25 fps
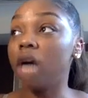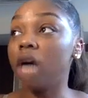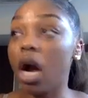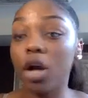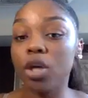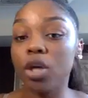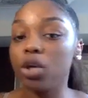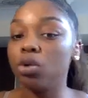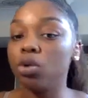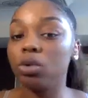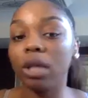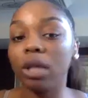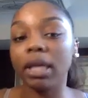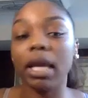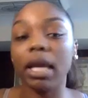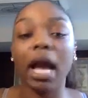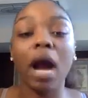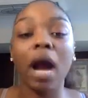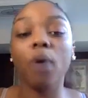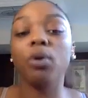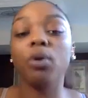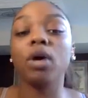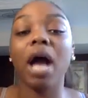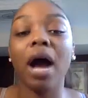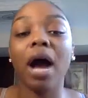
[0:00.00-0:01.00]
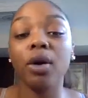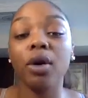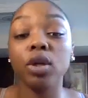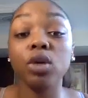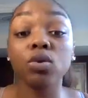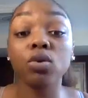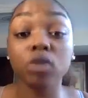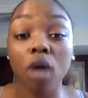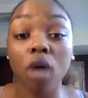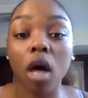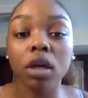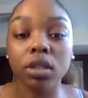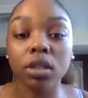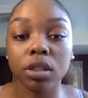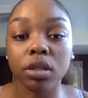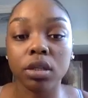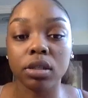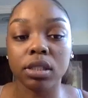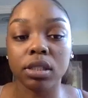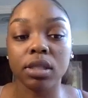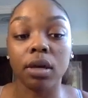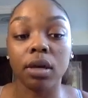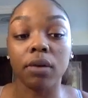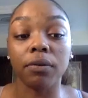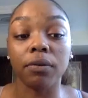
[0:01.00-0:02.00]
are you like how how do you talk to
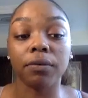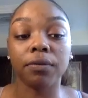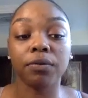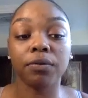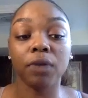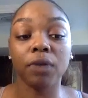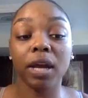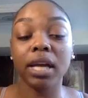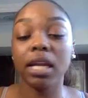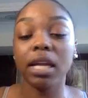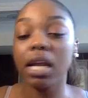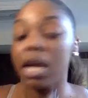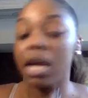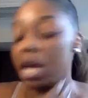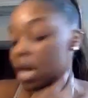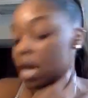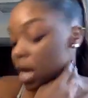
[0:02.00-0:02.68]
yourself right